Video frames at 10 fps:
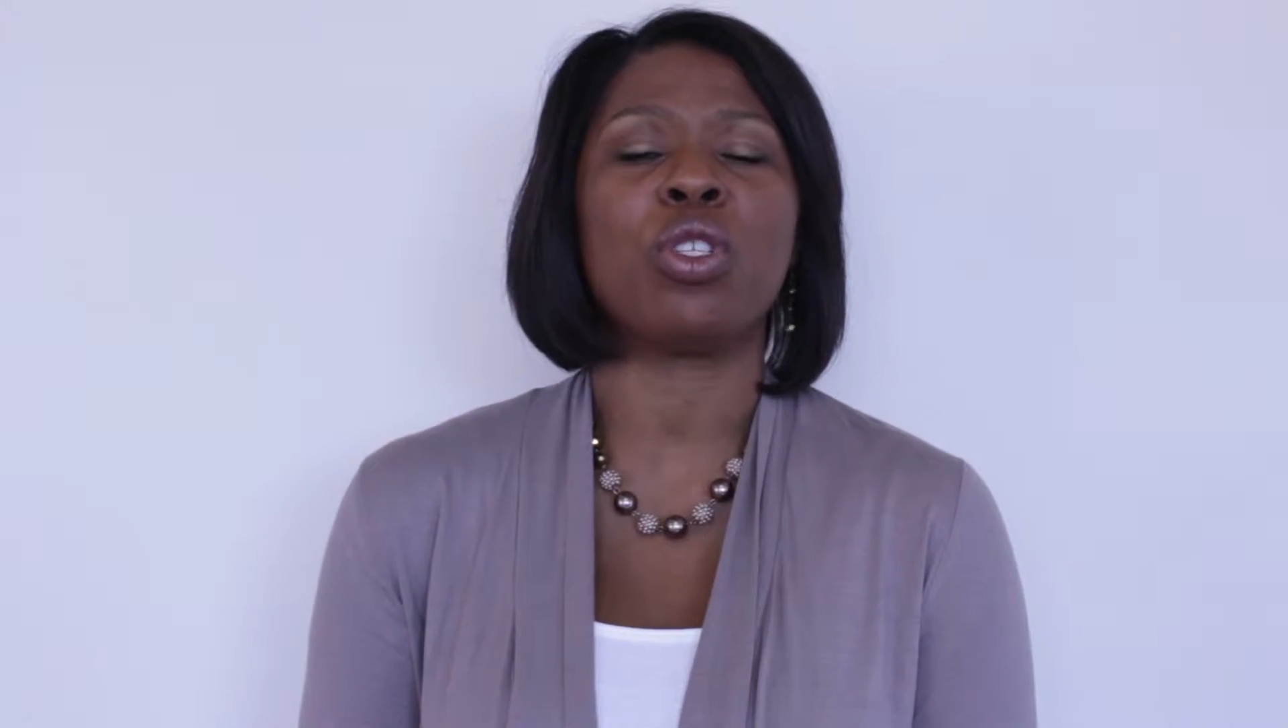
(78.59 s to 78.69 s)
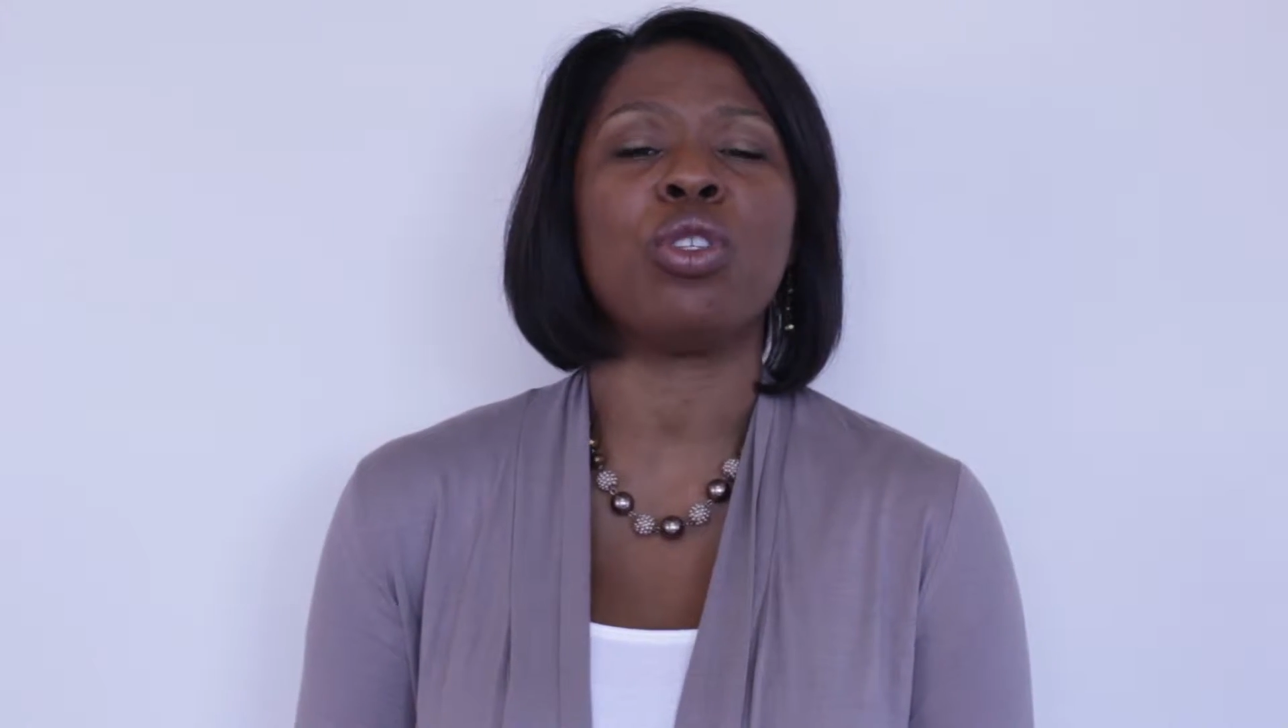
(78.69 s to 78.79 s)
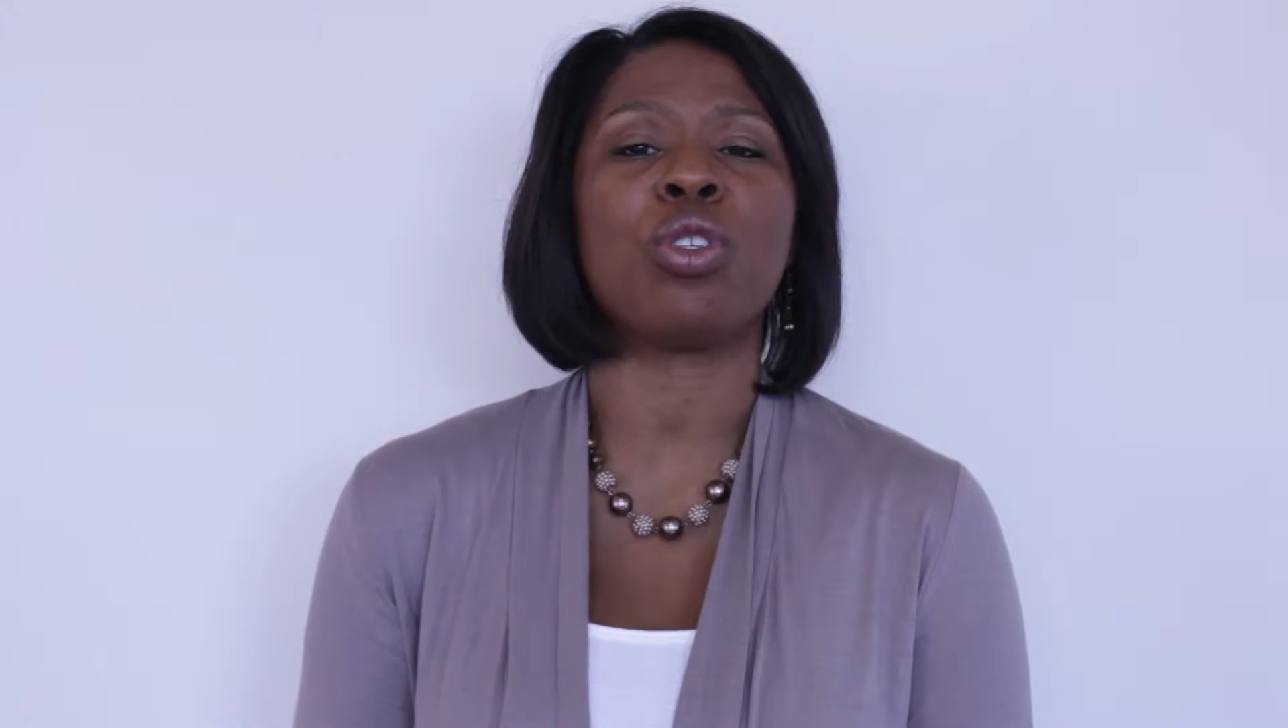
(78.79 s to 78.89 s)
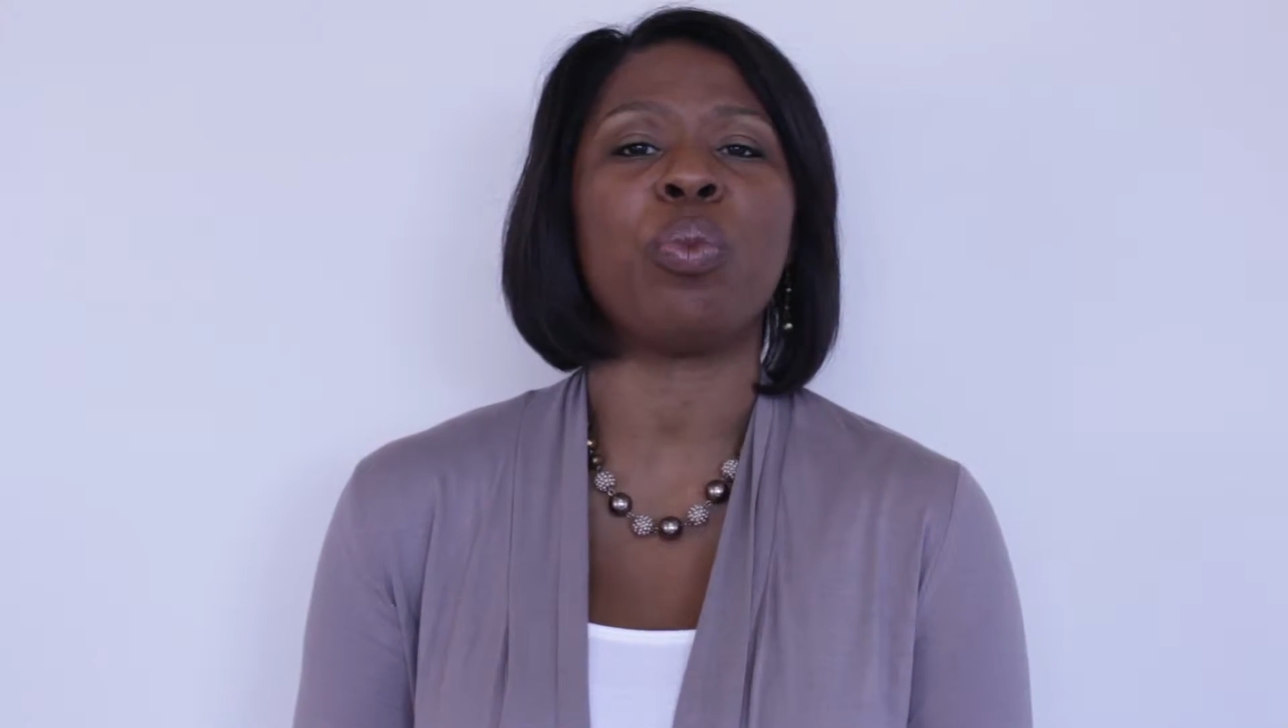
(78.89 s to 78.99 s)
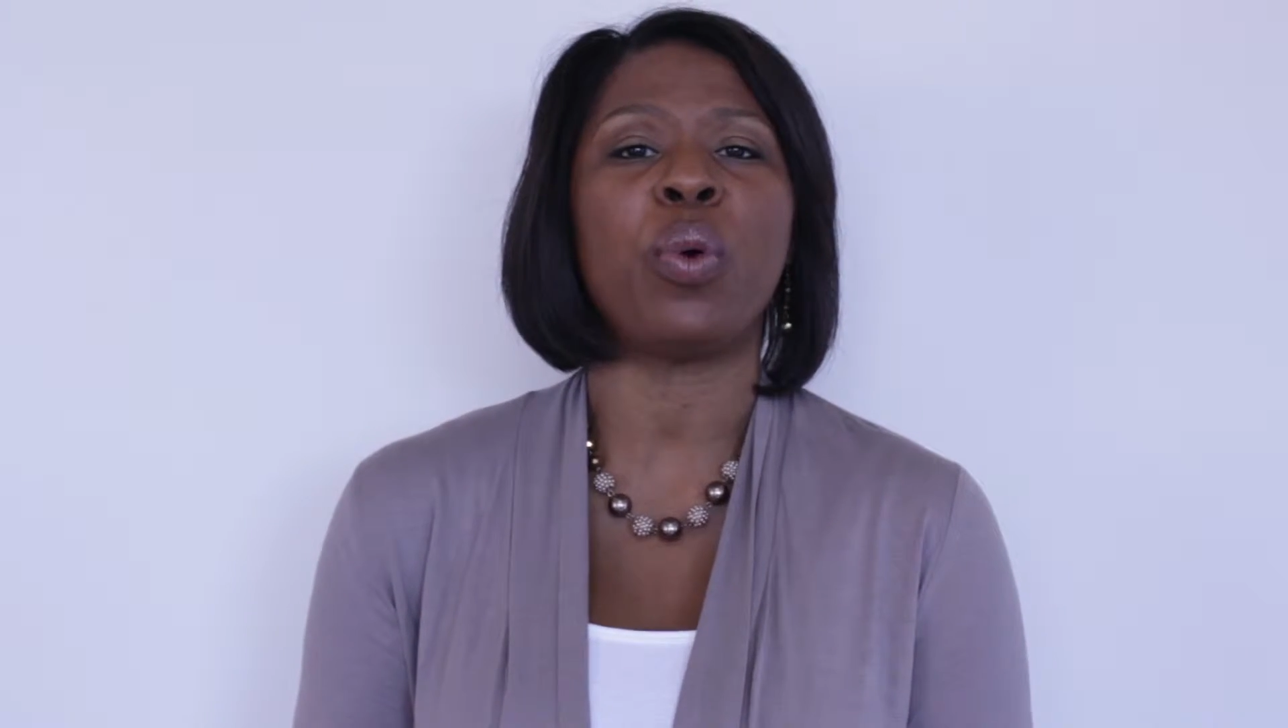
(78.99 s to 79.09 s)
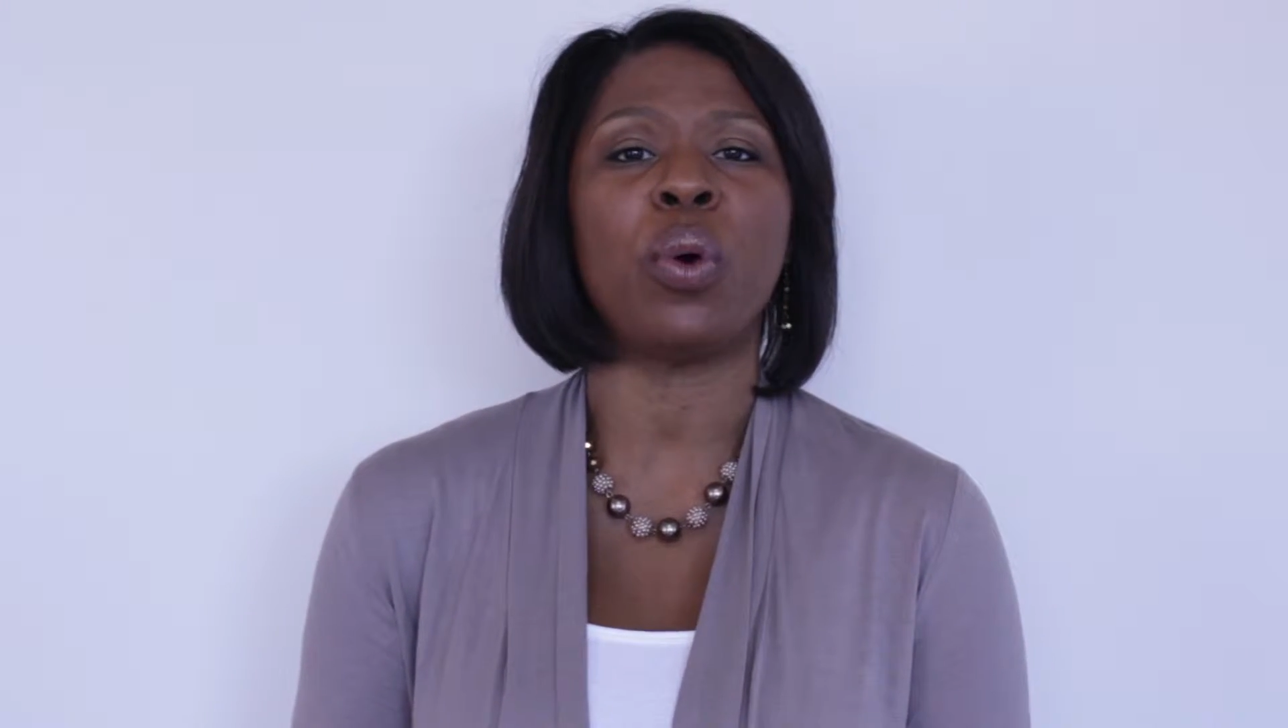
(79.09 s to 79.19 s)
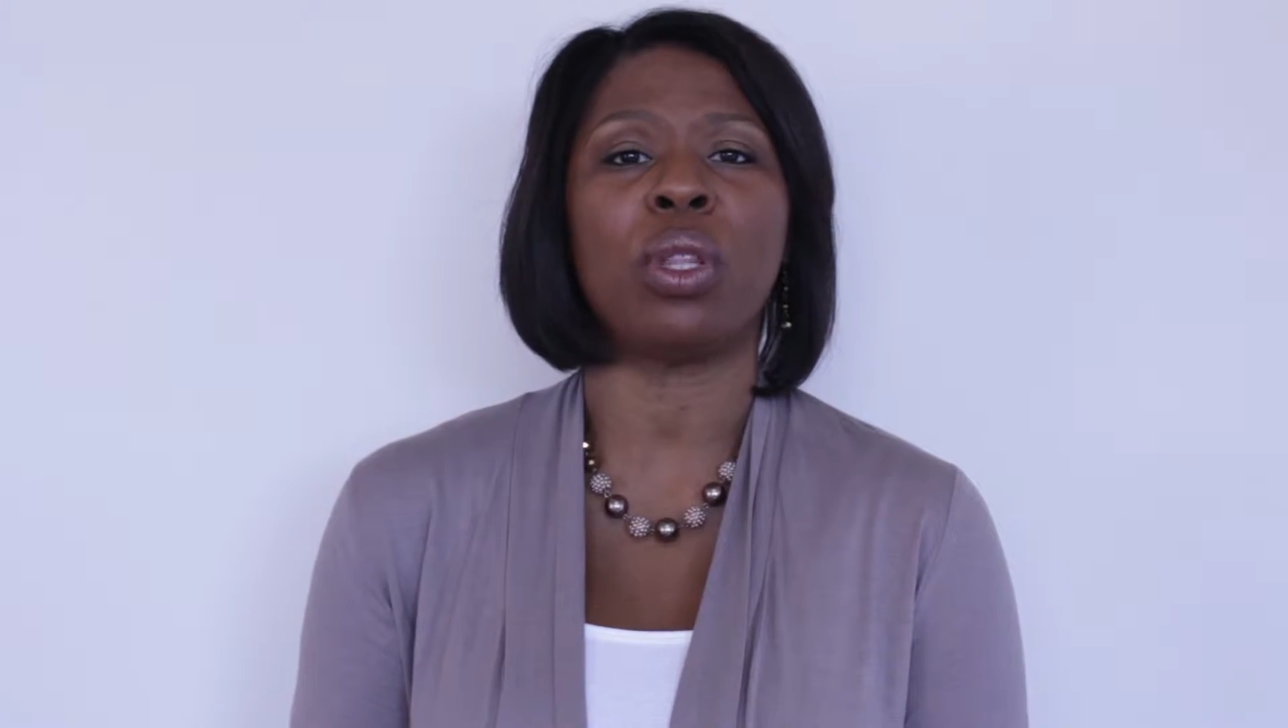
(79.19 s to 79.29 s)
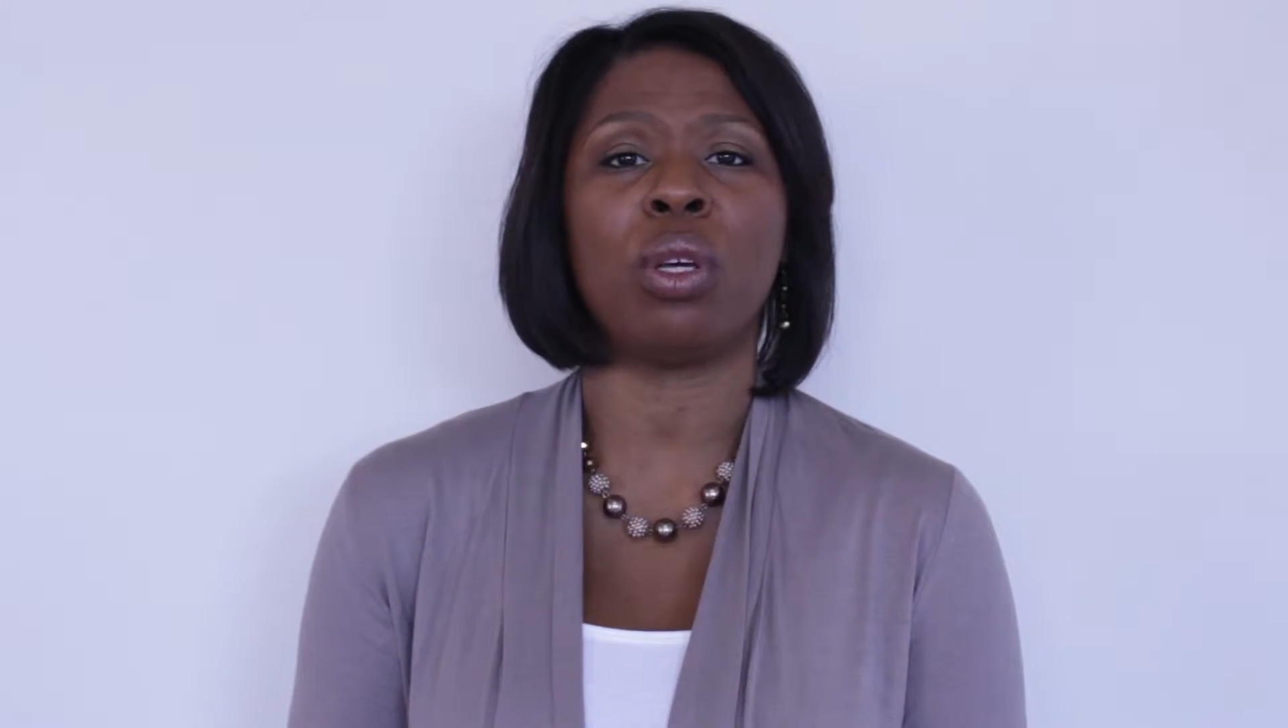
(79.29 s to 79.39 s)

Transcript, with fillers: to support